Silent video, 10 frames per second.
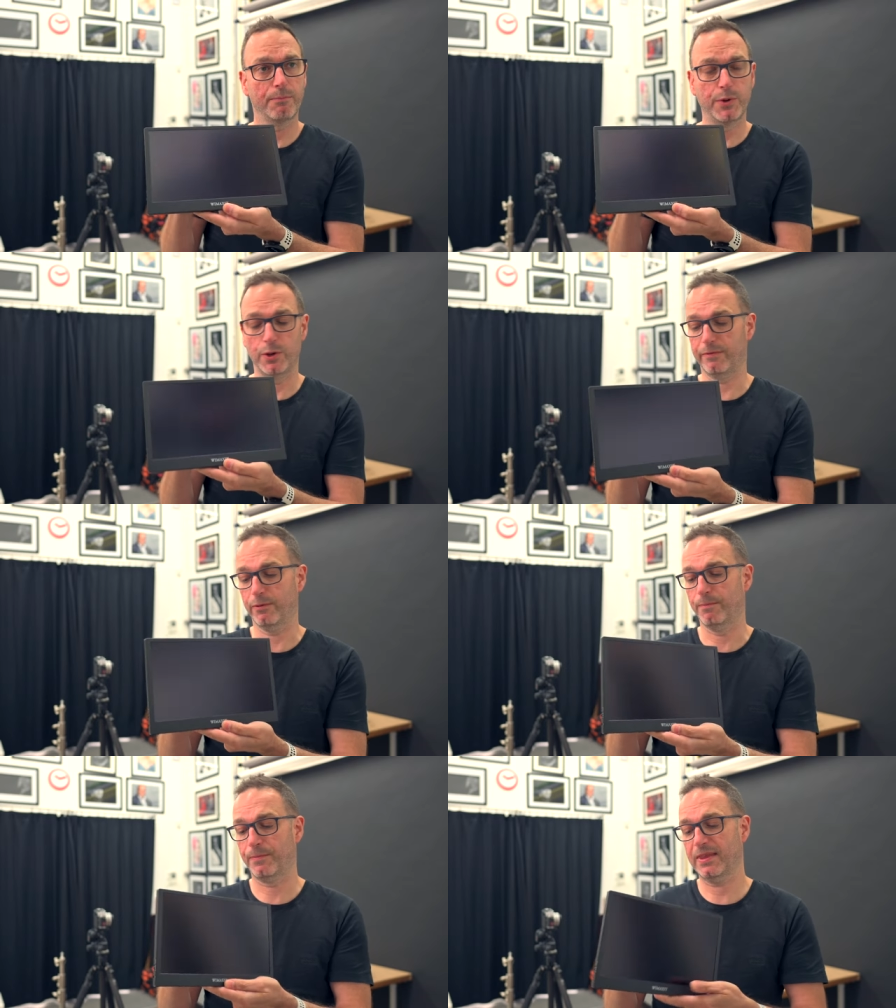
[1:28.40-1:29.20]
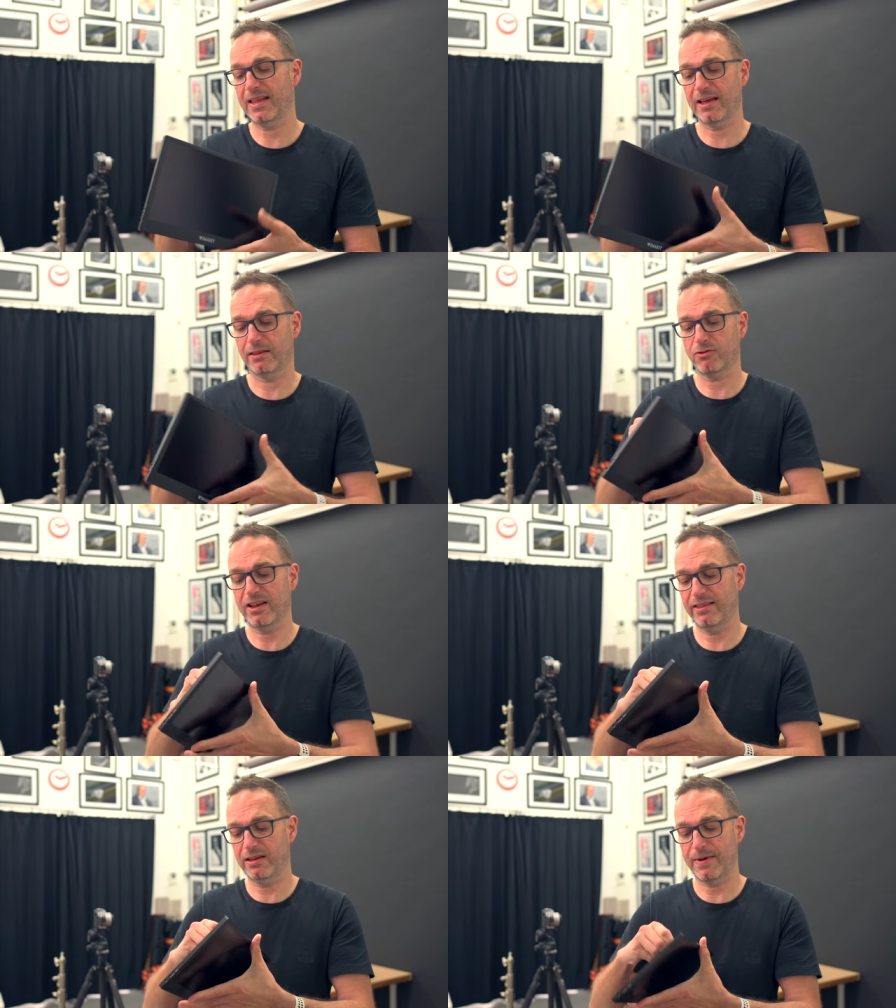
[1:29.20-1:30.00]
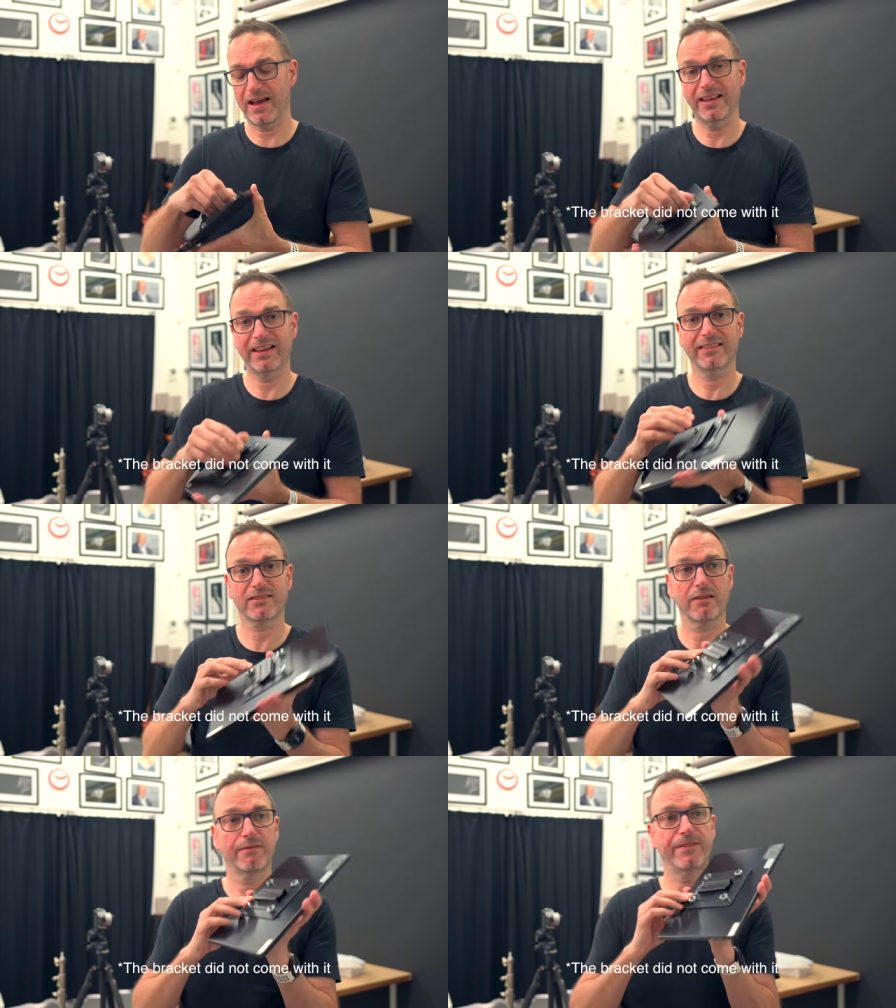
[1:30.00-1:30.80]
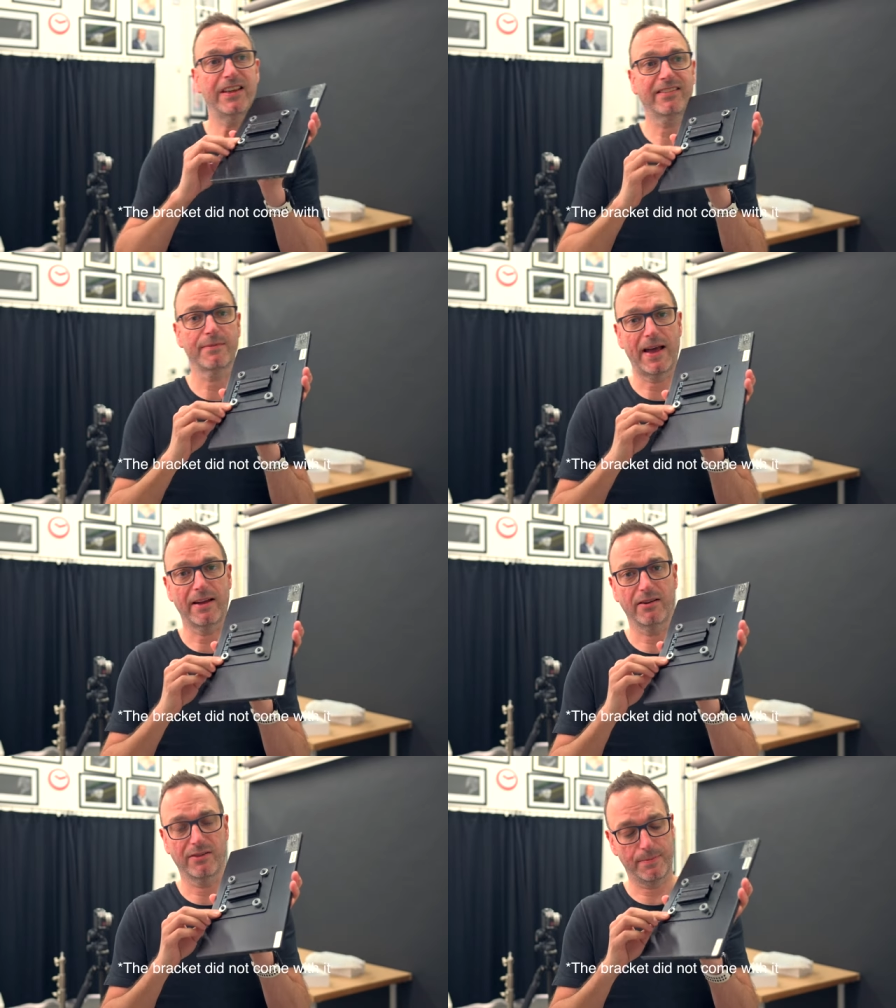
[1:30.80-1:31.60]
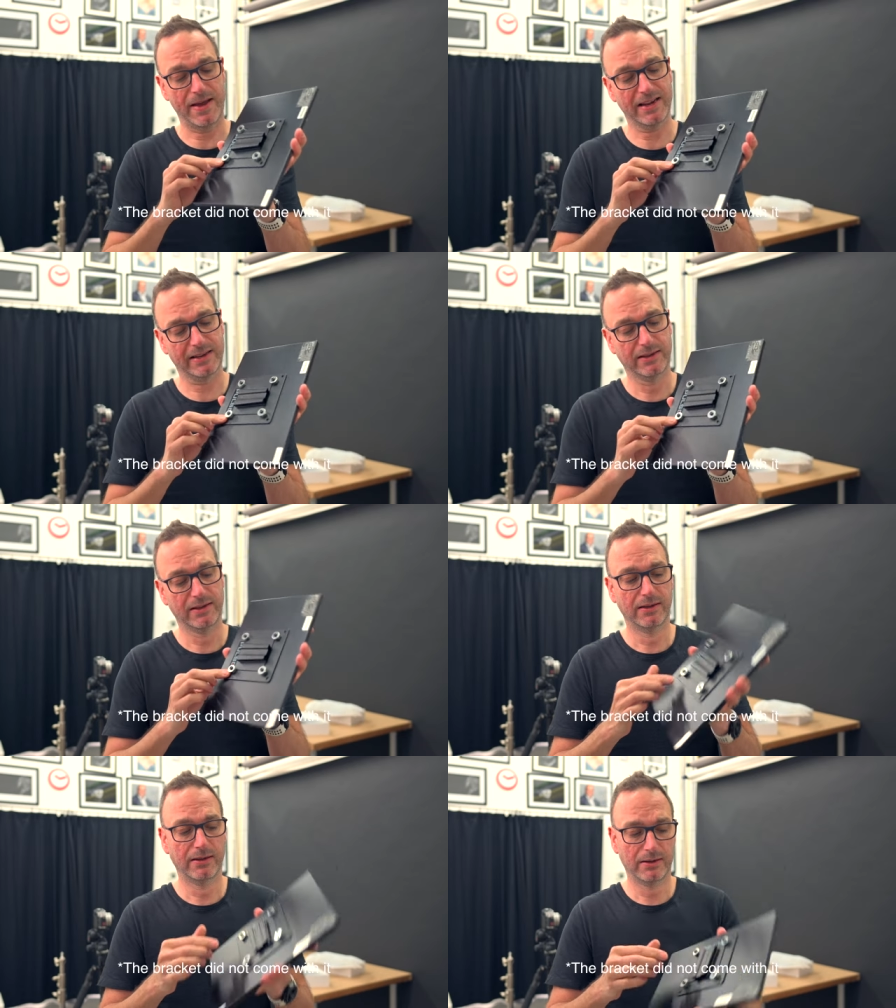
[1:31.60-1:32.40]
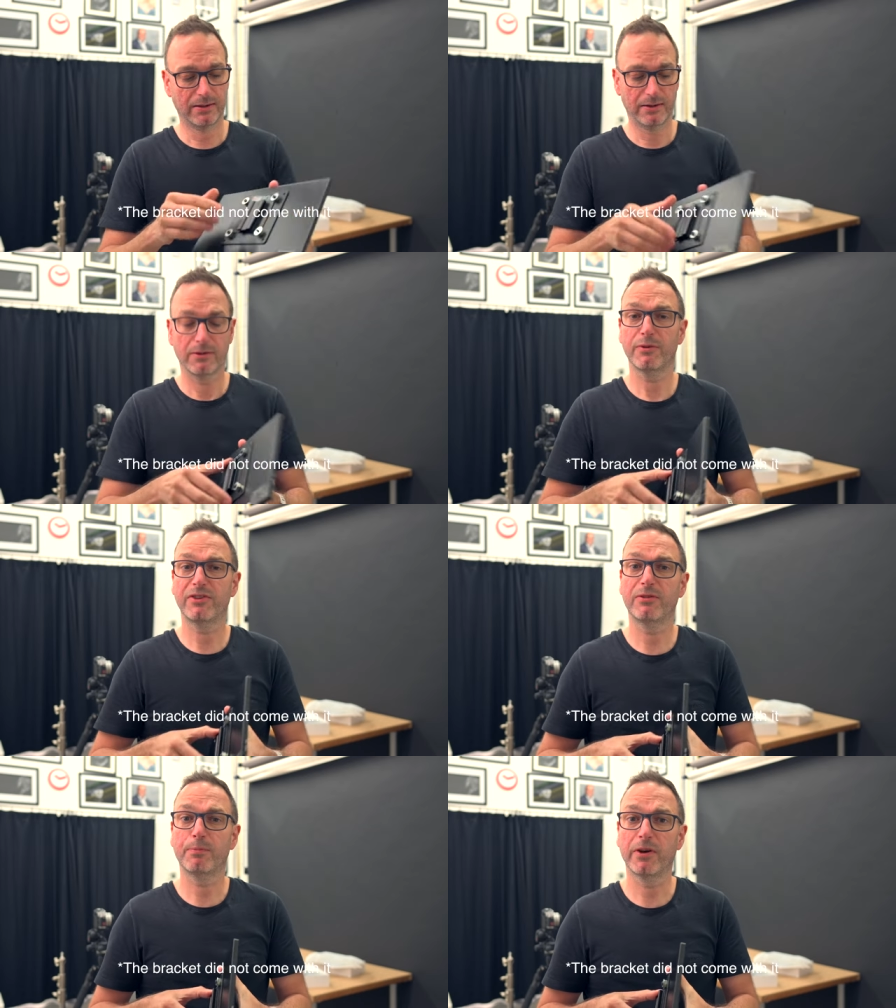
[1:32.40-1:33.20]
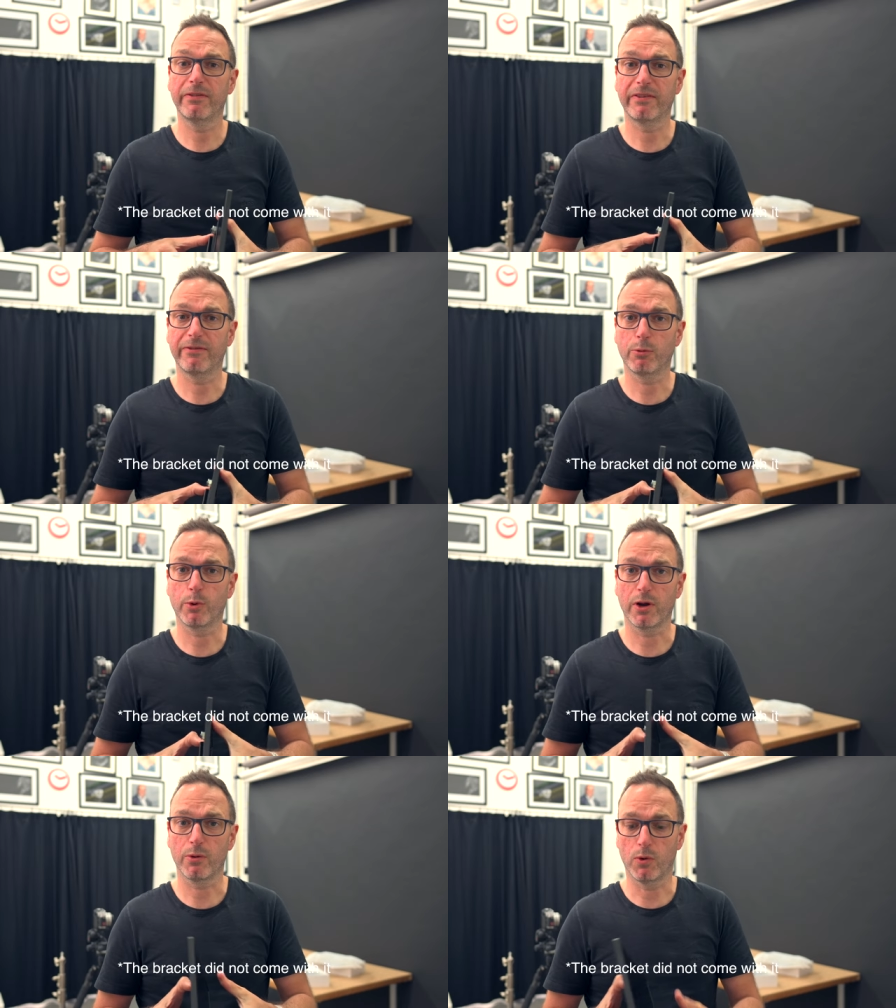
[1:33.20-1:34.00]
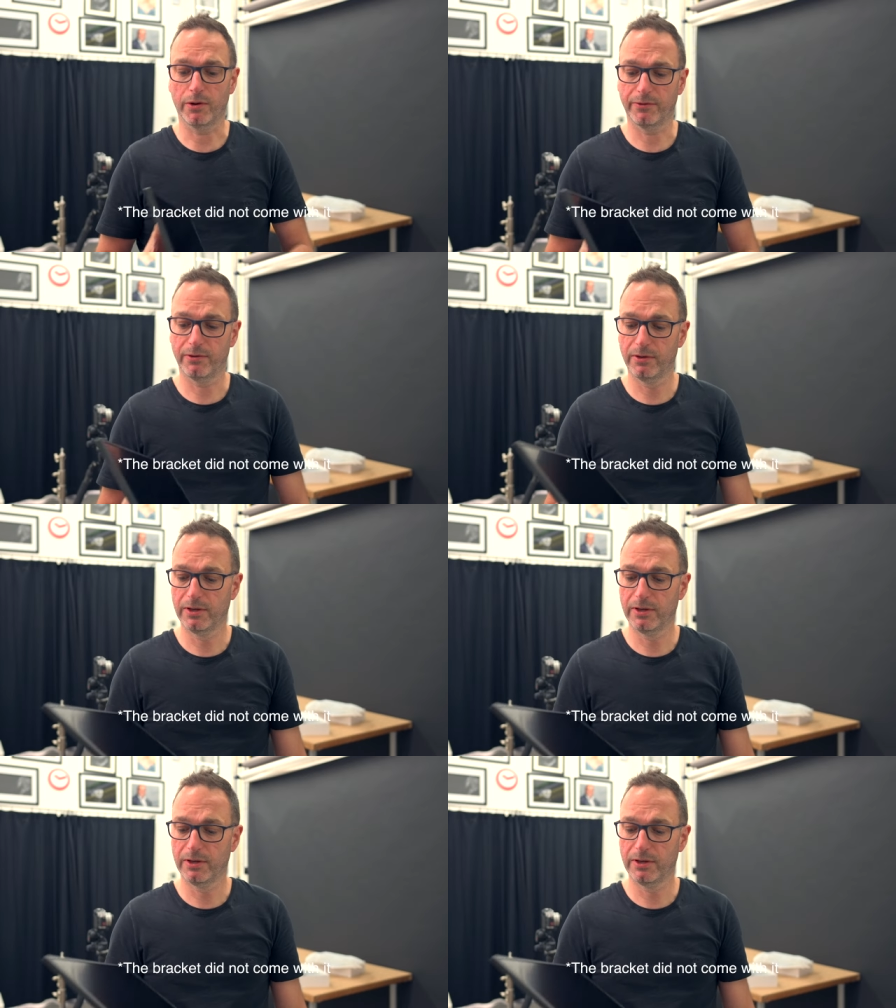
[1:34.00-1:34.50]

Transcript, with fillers: Beautiful. Now, the great thing about it, it's got a VESA mount on the back, which is perfect for what I want.